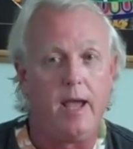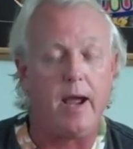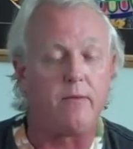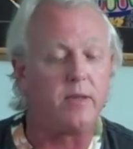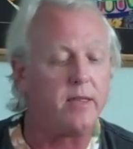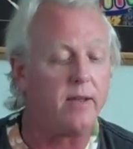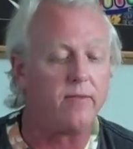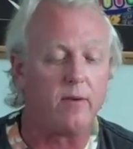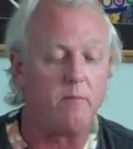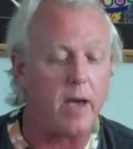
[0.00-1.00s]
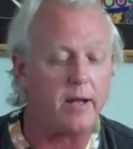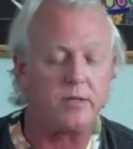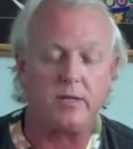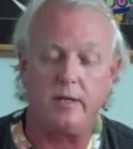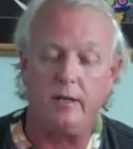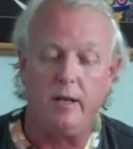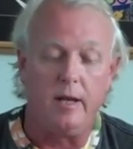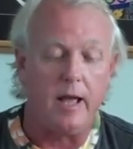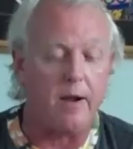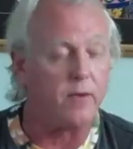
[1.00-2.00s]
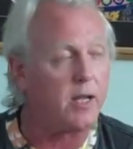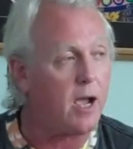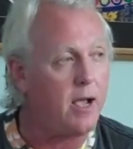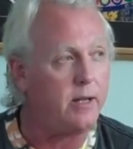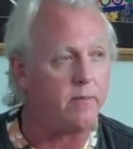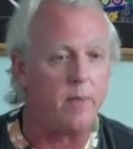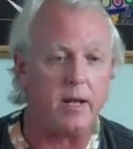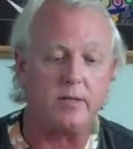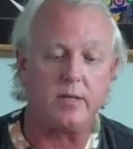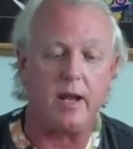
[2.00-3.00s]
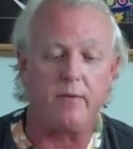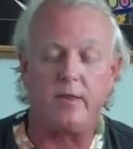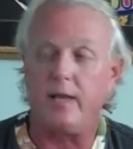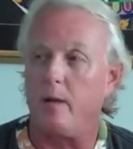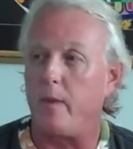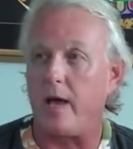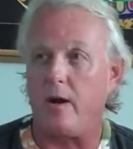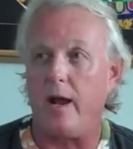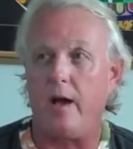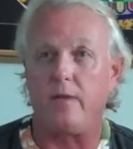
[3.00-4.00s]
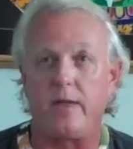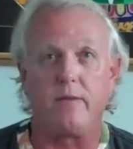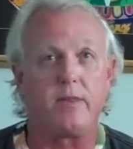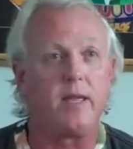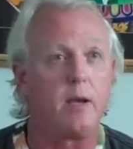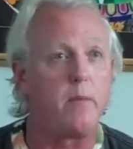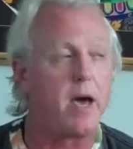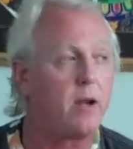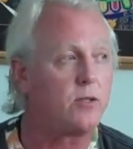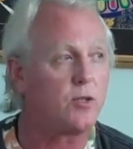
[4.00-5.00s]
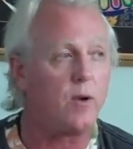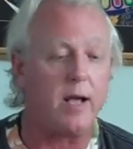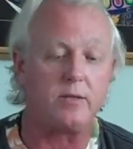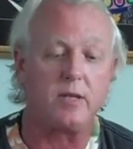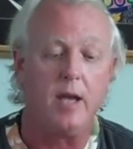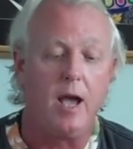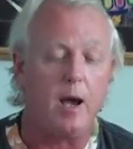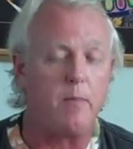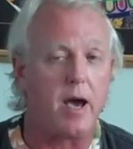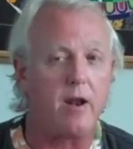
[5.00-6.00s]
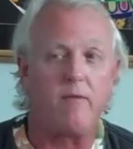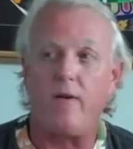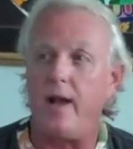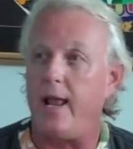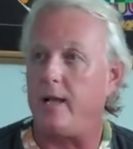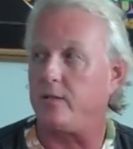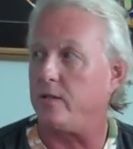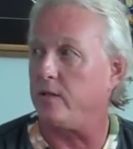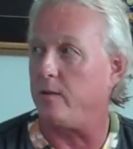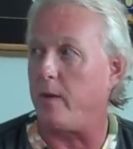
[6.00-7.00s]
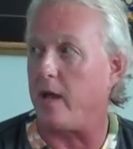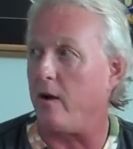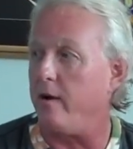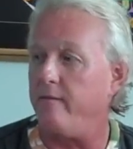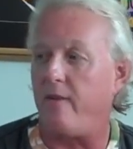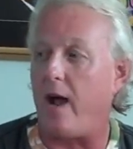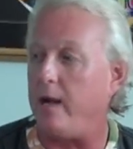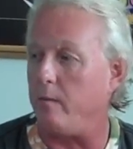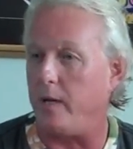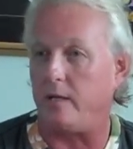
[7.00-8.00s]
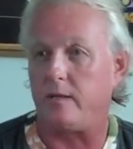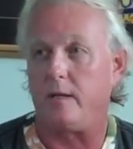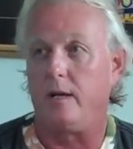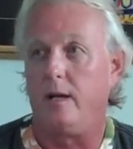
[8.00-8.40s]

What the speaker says: Everything from medicine, every kind of medicine, everything about our health, everything about our stress, about our finances, about our environment.